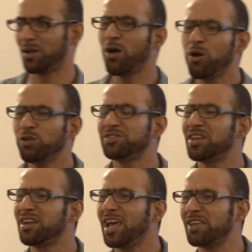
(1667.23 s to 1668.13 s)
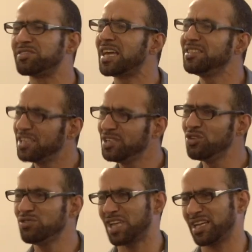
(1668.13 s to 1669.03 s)
All of their lives. And they
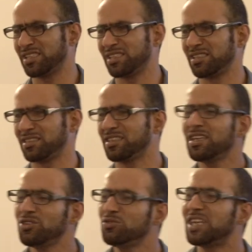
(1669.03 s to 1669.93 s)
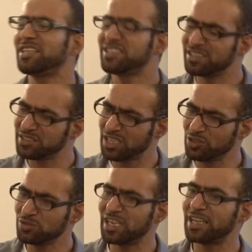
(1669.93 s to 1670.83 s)
knew that. They knew that, they
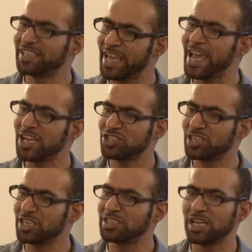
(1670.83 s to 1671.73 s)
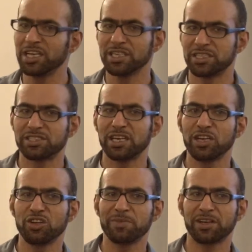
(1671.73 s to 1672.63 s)
knew that, they actually, the
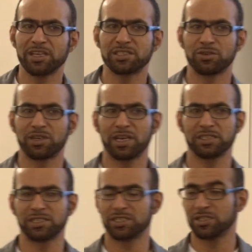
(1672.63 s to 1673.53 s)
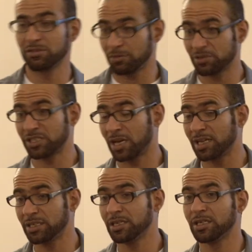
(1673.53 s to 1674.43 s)
Israeli Human Rights Organization, which
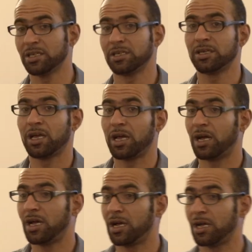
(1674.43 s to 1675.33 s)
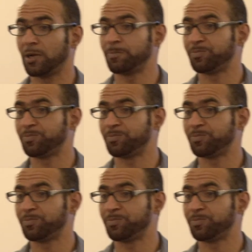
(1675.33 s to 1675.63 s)
I, uh,